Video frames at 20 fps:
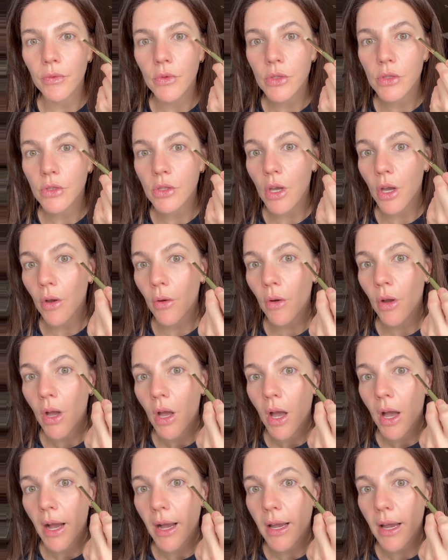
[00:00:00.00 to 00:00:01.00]
So
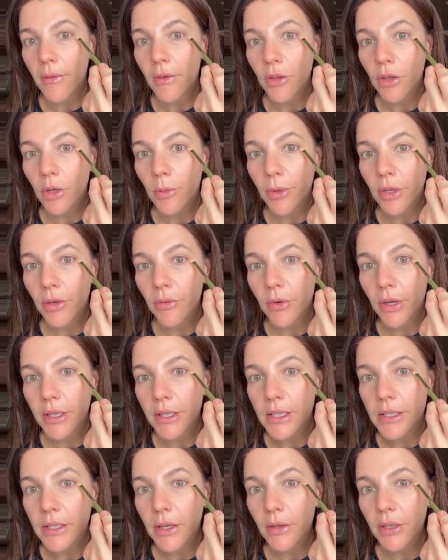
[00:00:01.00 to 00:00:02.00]
I have a little bit of
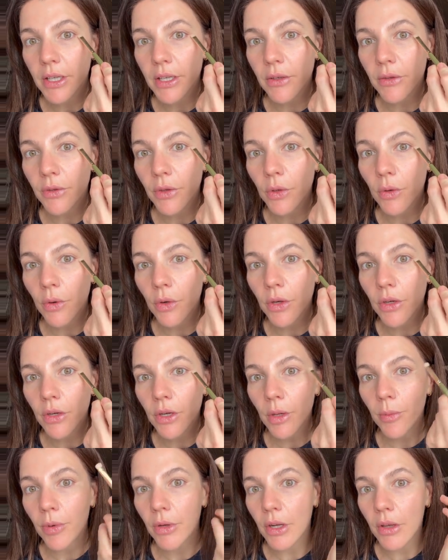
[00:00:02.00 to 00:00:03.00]
redness out here at the corner.
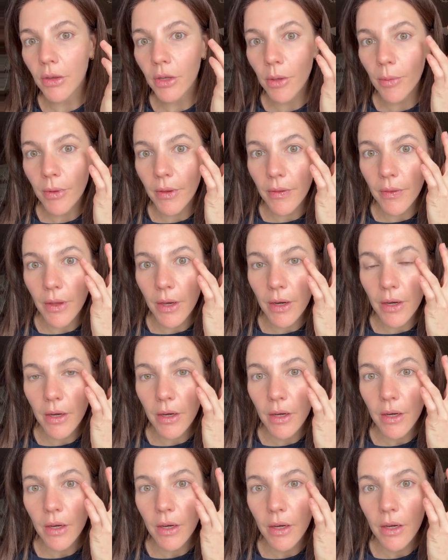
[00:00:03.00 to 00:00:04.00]
I'll put a little bit
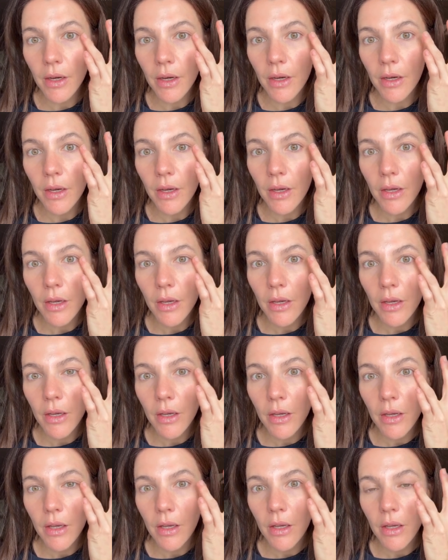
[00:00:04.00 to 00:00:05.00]
there.
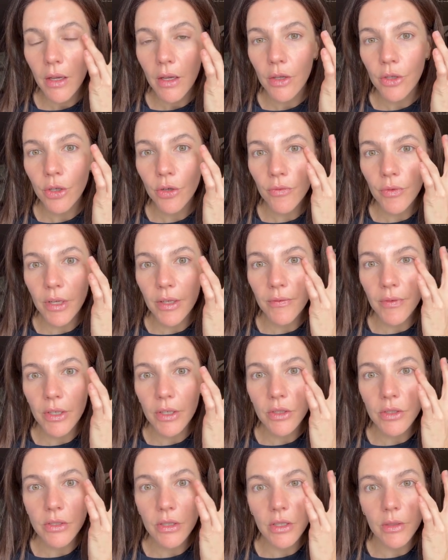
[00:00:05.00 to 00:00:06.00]
Your ring
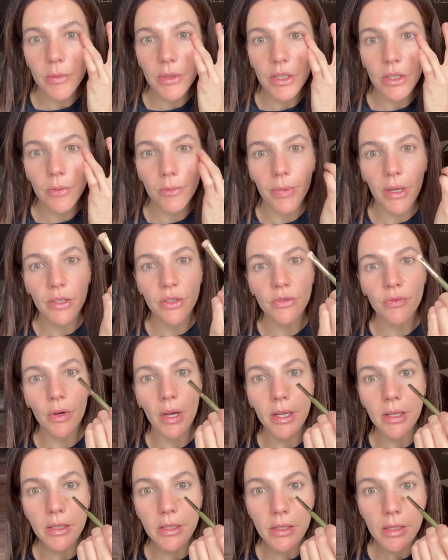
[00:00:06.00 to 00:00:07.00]
finger is gonna be your best
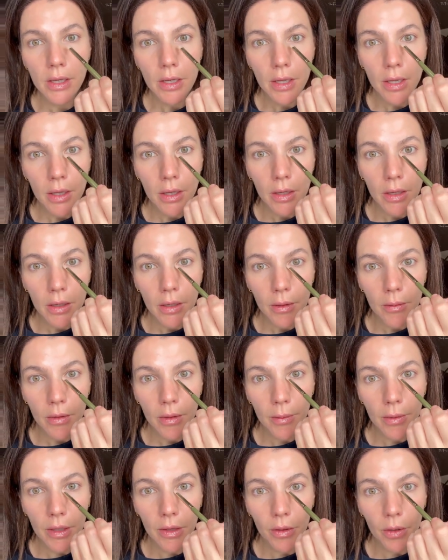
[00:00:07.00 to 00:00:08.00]
friend.
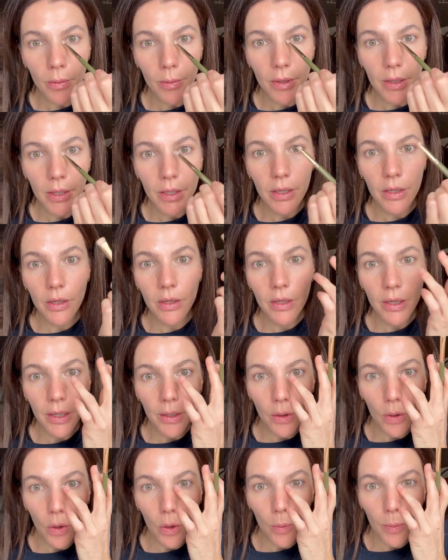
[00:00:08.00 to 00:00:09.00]
Maybe a little bit here, kind
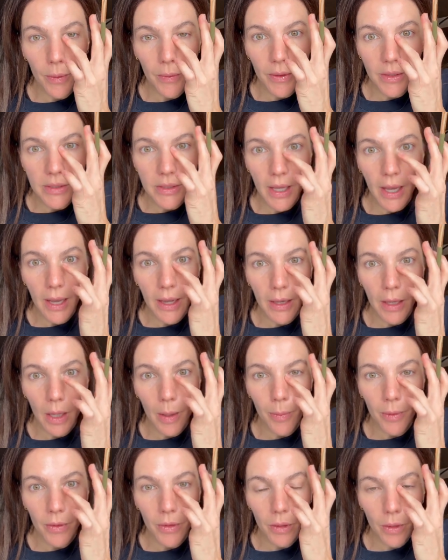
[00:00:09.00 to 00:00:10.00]
of open this eye
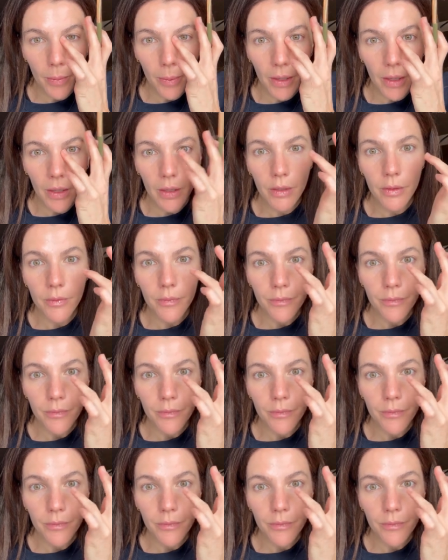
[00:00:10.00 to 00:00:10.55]
up a little bit.